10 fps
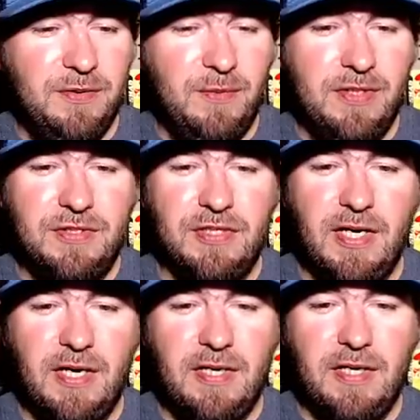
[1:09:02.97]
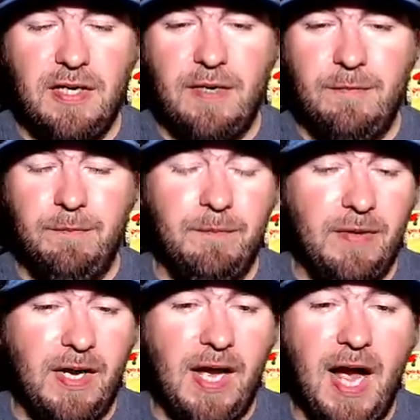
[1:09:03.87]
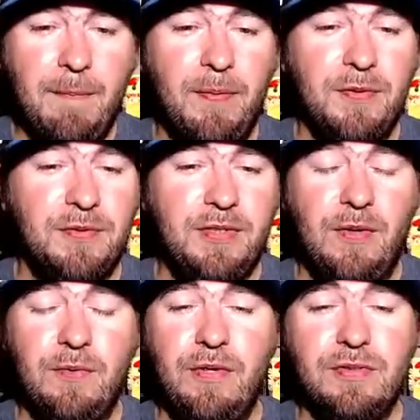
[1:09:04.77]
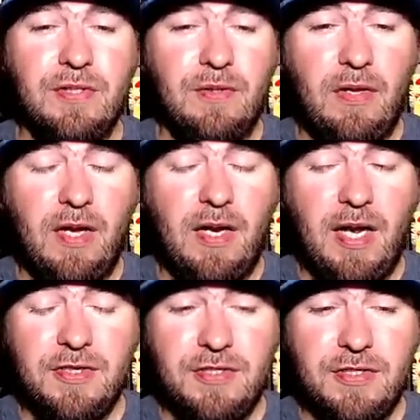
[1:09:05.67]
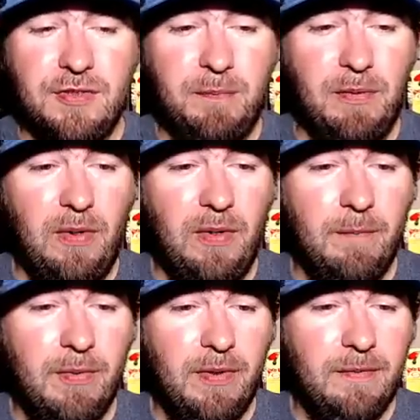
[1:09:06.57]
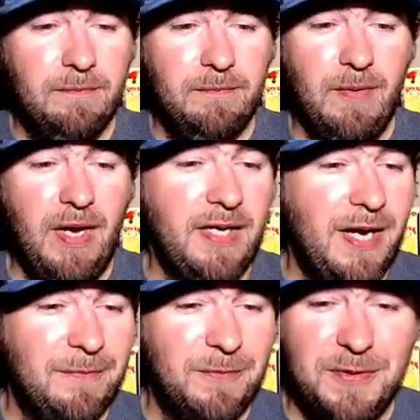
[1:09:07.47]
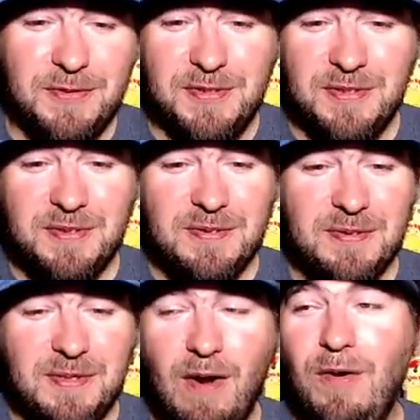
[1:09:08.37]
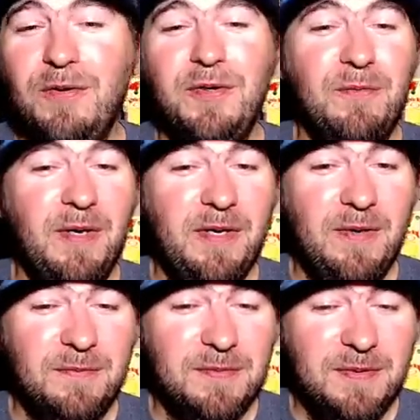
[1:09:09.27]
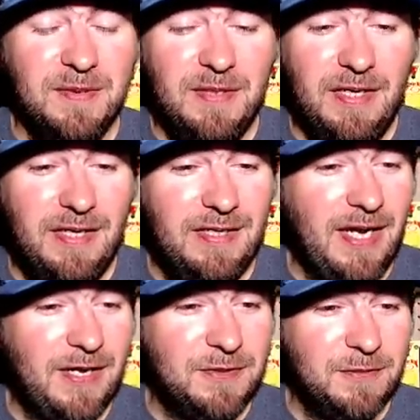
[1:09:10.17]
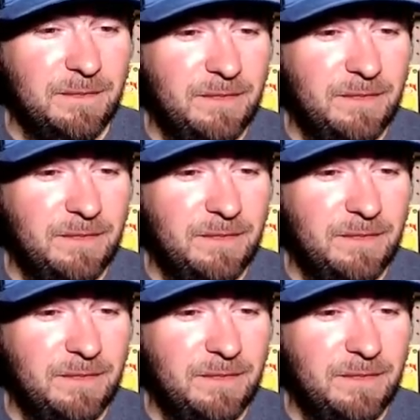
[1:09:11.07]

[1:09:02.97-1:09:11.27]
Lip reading: red shad? I personally don't use it a lot. I just use plum, but my dad would use it all year round and catch them.